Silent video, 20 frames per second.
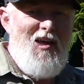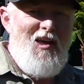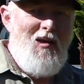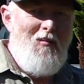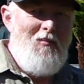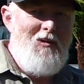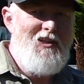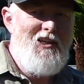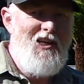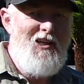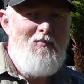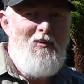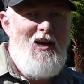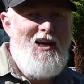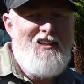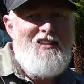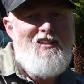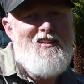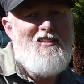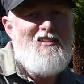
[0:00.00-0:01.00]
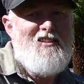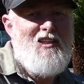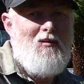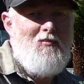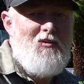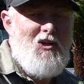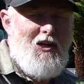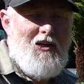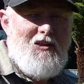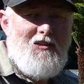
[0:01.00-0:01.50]
But to get back to the
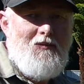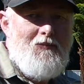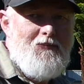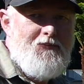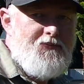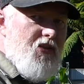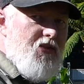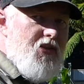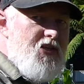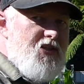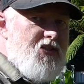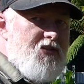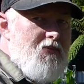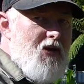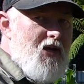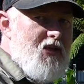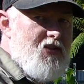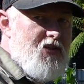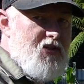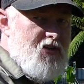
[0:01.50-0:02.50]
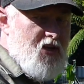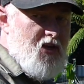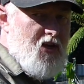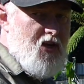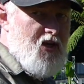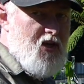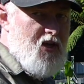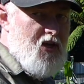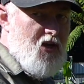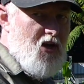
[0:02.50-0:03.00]
subject, this method
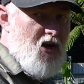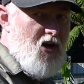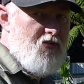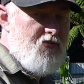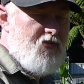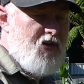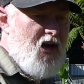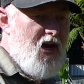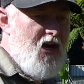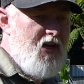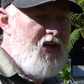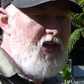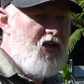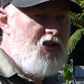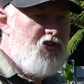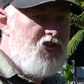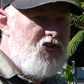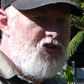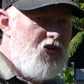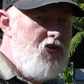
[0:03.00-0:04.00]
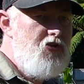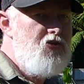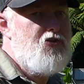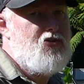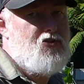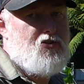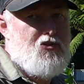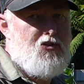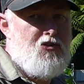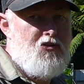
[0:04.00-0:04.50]
of gardening
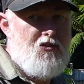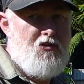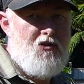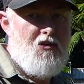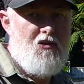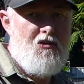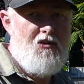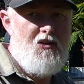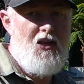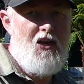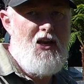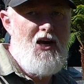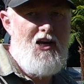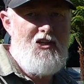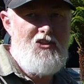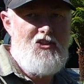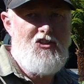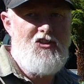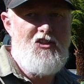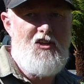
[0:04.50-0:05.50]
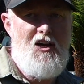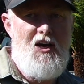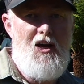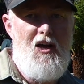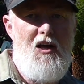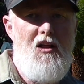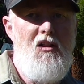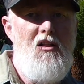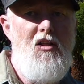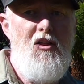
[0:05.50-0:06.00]
suits the larger
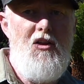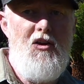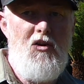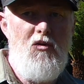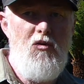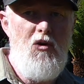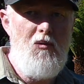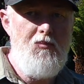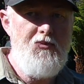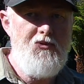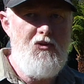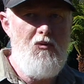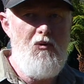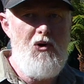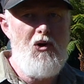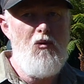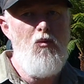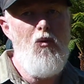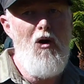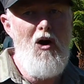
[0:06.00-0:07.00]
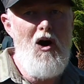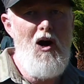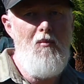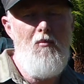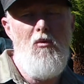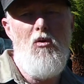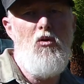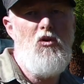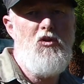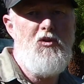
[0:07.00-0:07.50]
scale crops that require
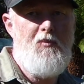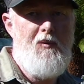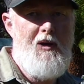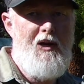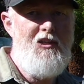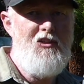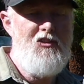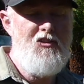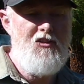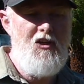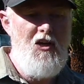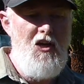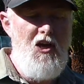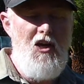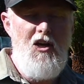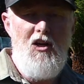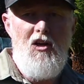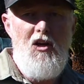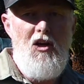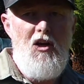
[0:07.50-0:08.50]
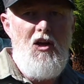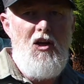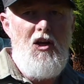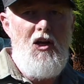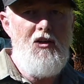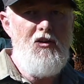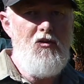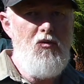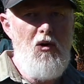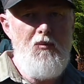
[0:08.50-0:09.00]
more space,
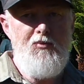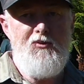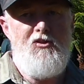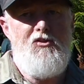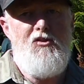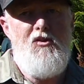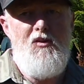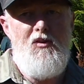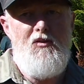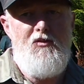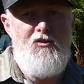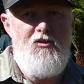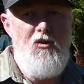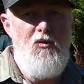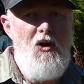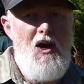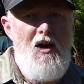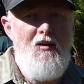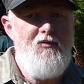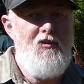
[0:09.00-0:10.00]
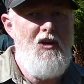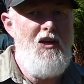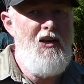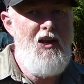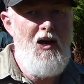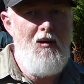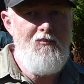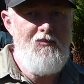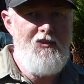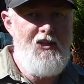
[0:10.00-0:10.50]
and crops that you do have to end
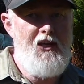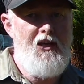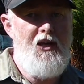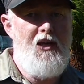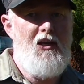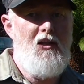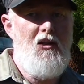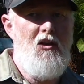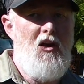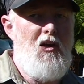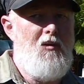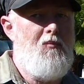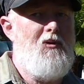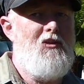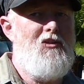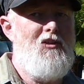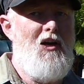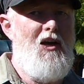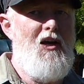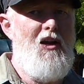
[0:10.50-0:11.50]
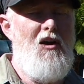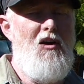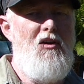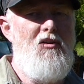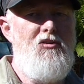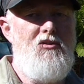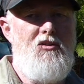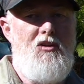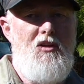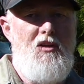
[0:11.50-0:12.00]
up digging, like
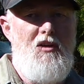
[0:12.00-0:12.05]
potatoes,